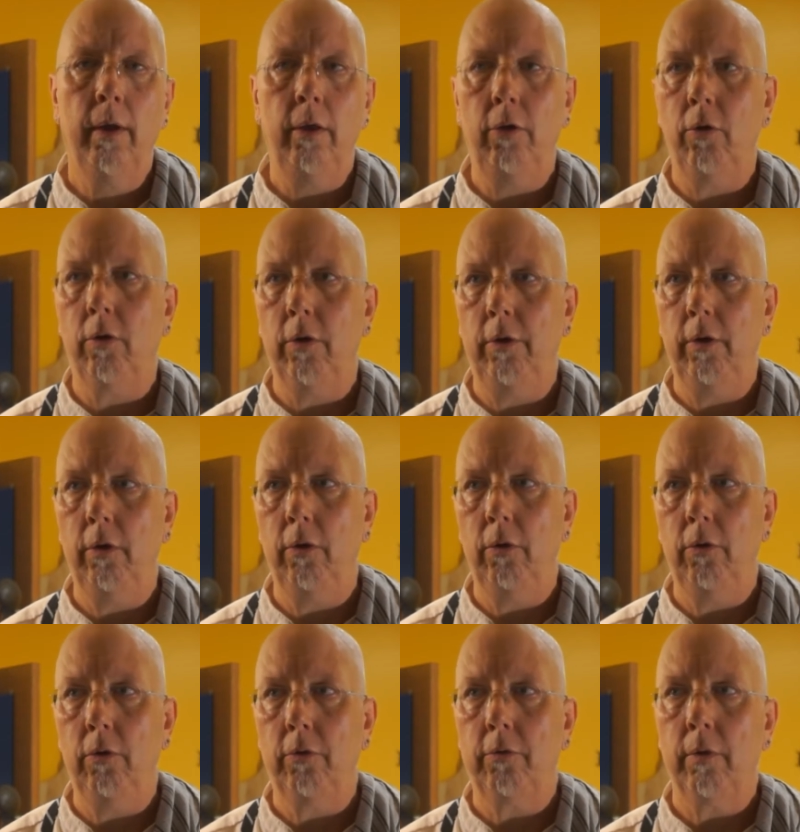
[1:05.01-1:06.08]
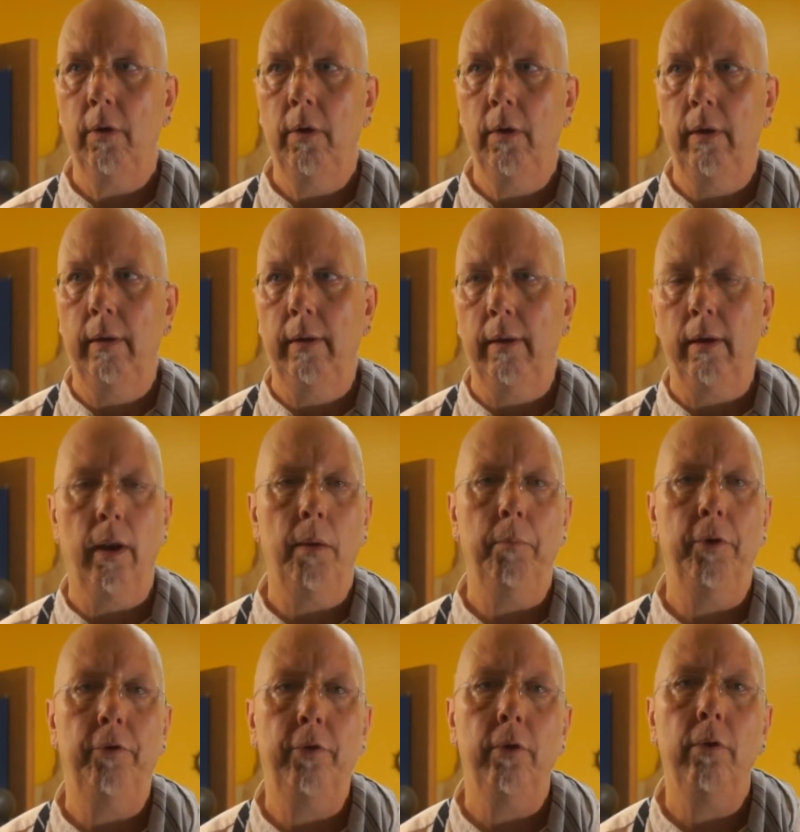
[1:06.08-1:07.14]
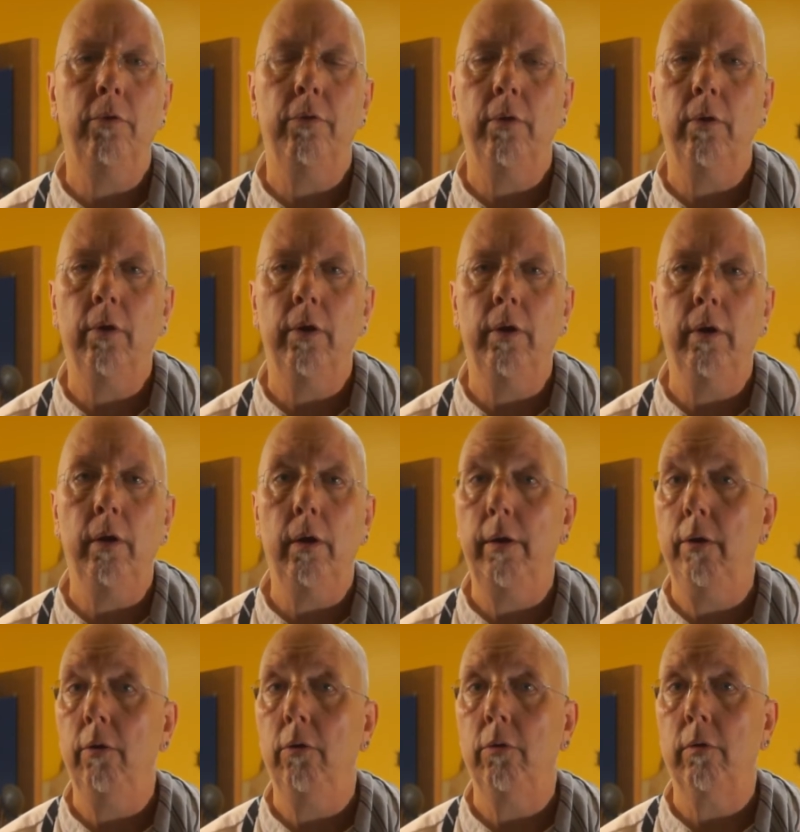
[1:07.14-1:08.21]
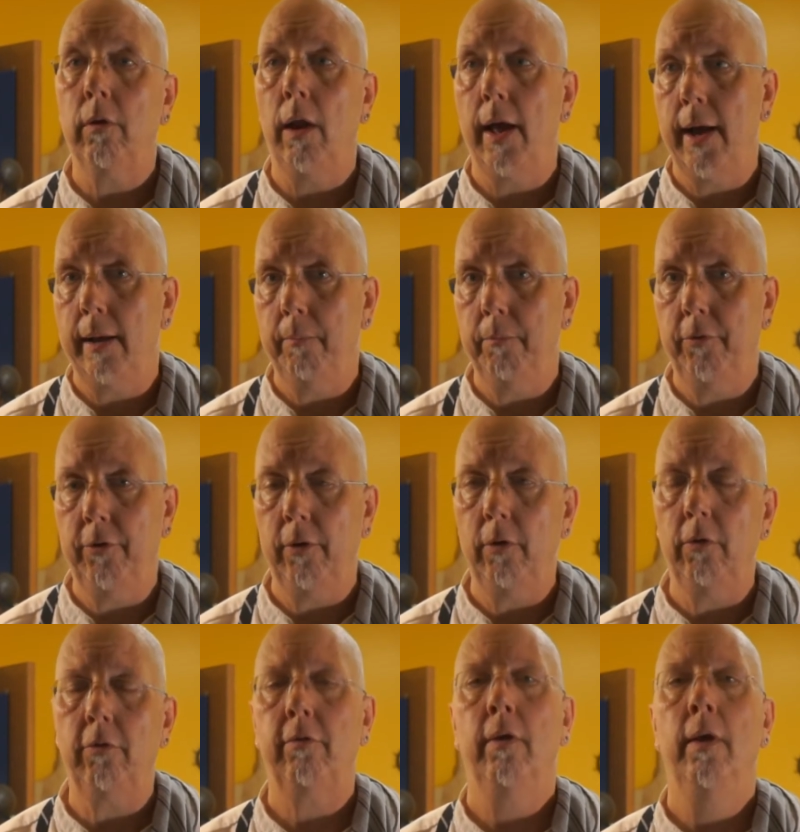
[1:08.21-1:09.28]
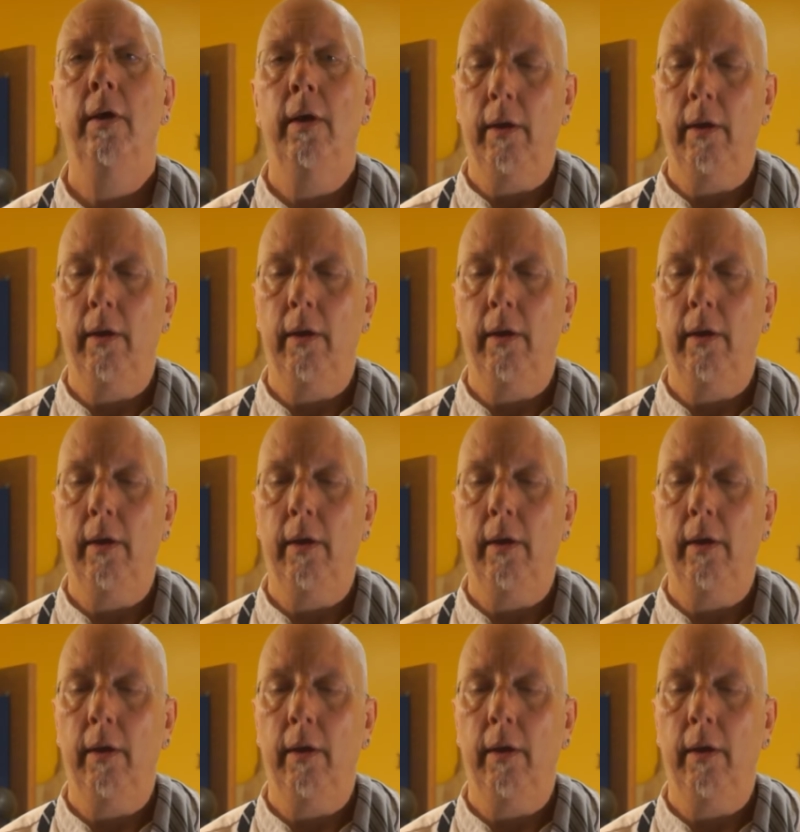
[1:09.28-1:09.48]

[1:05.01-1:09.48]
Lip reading: You could use lemon juice, you could use lime juice.